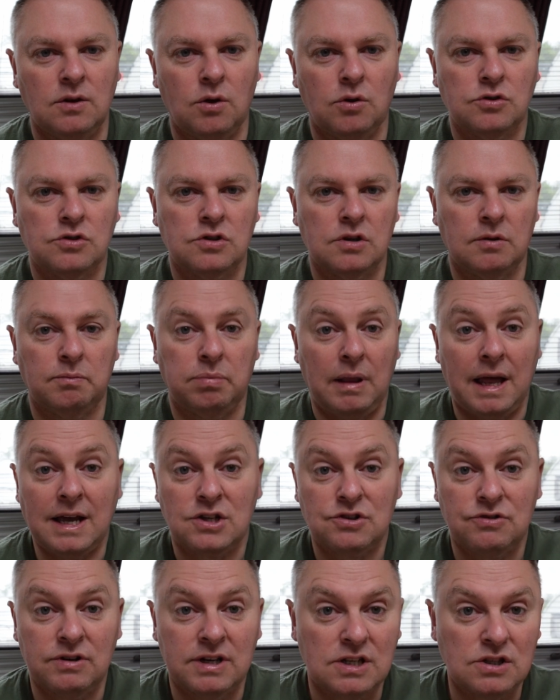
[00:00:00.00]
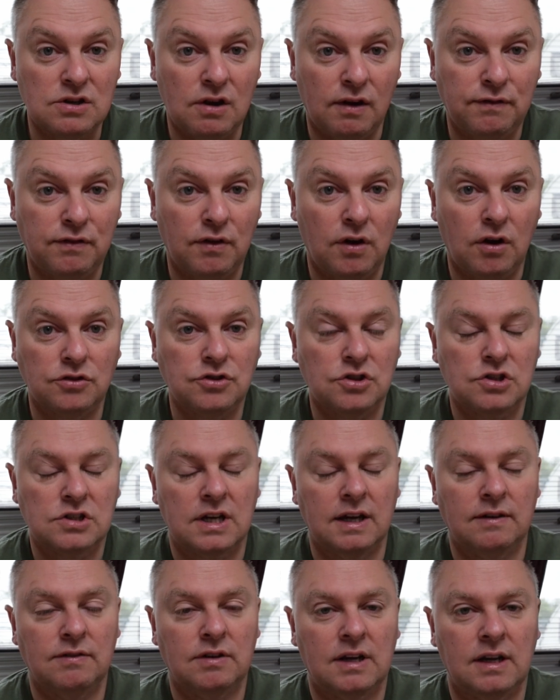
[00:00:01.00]
those black streaks off, or just
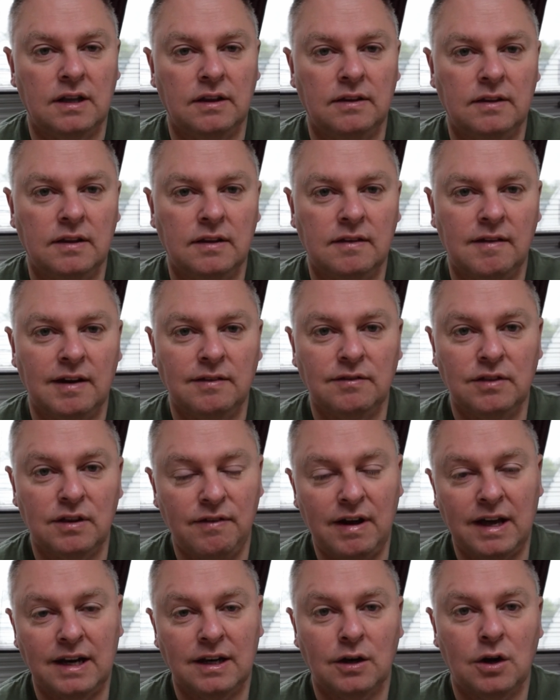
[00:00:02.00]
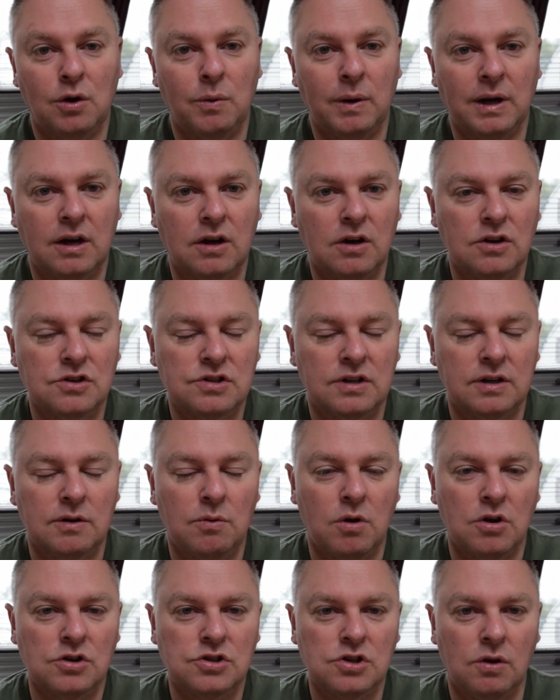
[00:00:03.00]
give the van a quick cursory
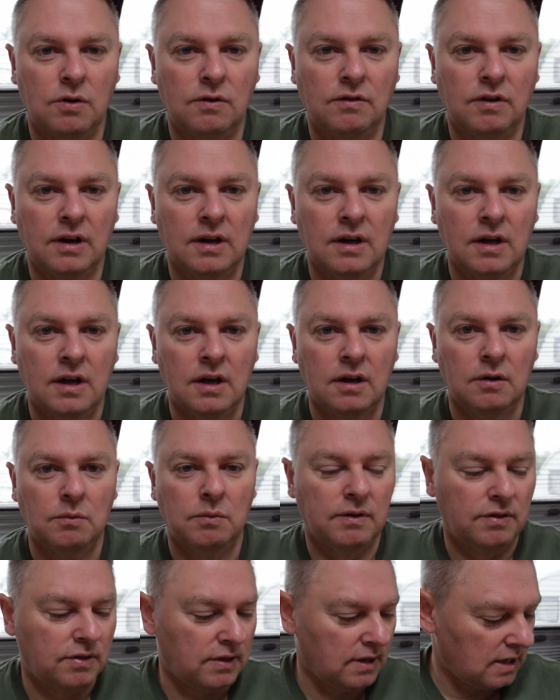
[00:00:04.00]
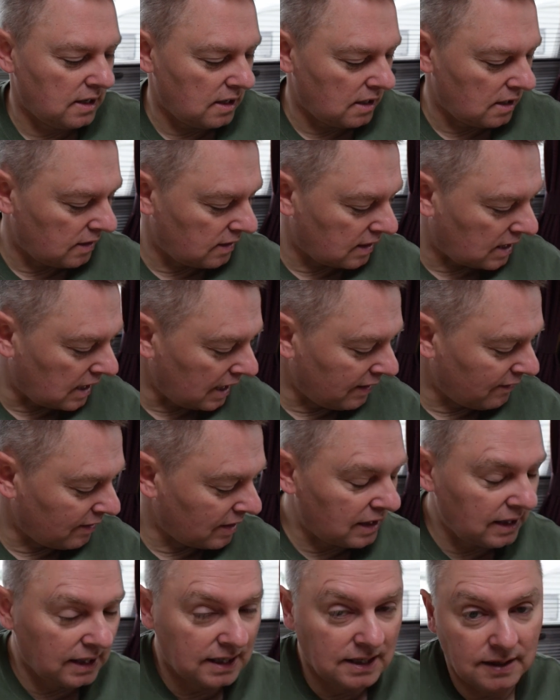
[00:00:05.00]
wash over with the caravan
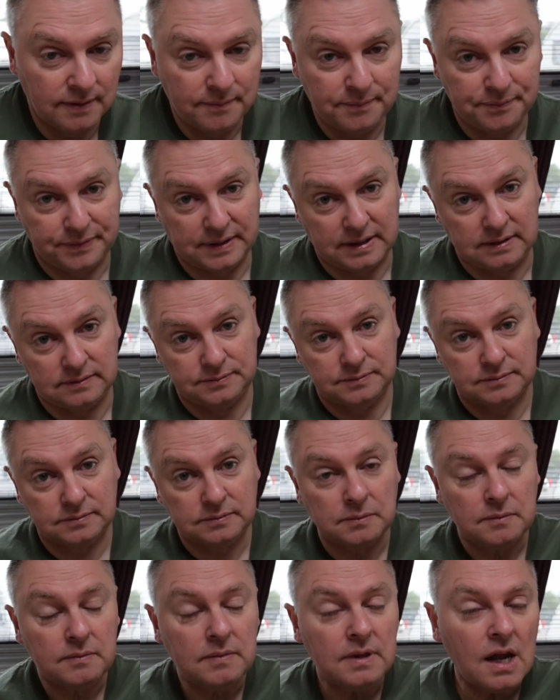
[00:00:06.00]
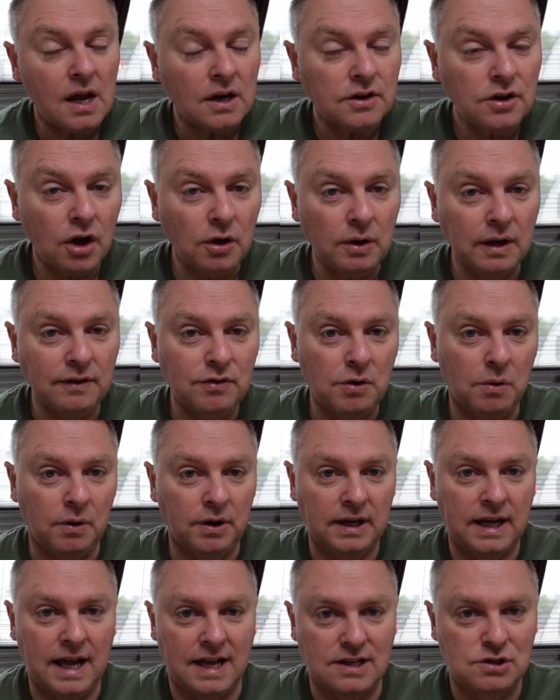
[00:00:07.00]
cleaner. Now, if you
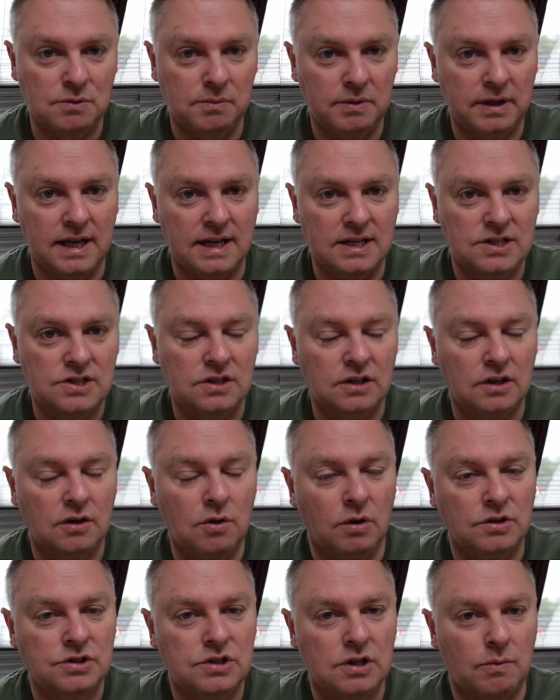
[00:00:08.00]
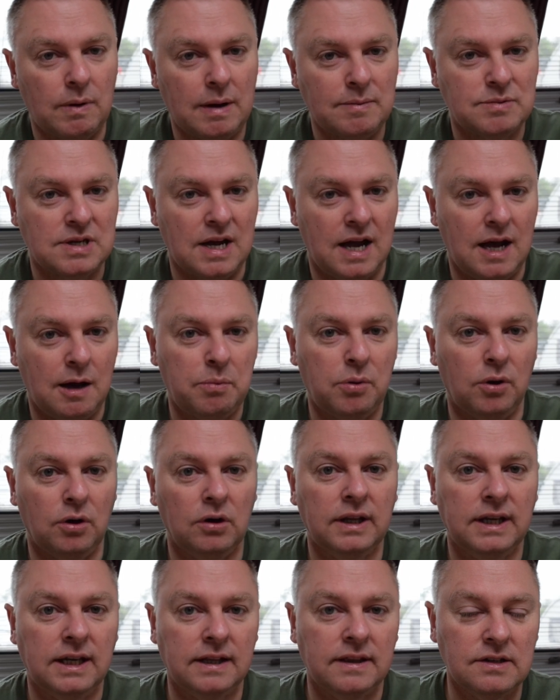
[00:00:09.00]
want to get some of this, you go onto the website. I'll put a
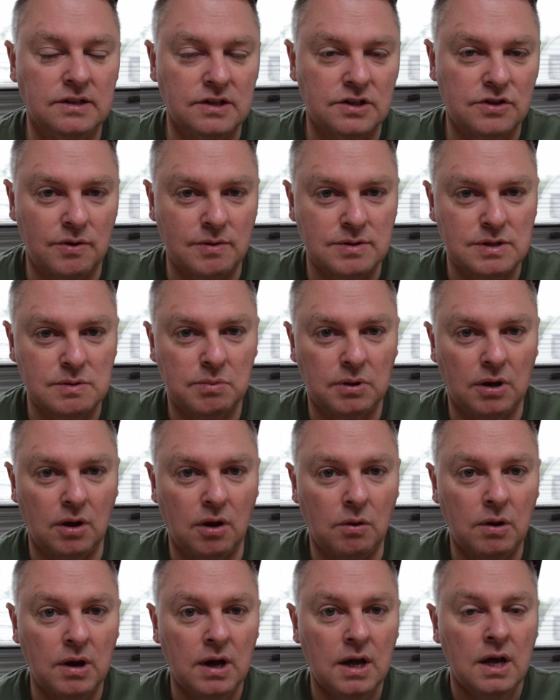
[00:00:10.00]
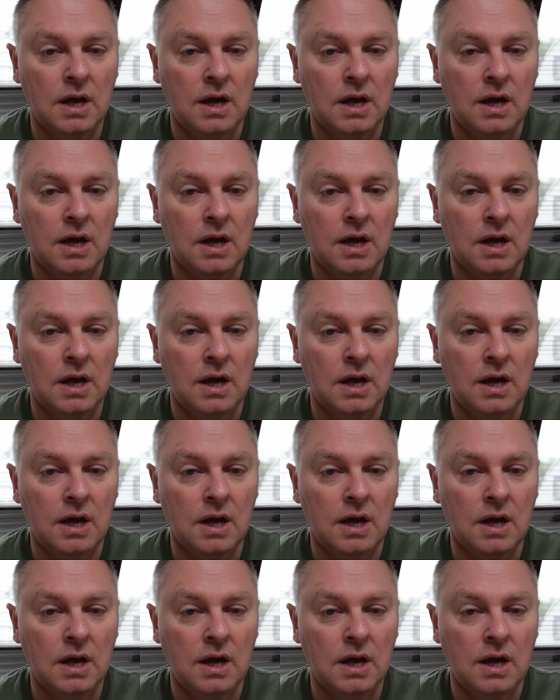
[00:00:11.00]
link in the description below,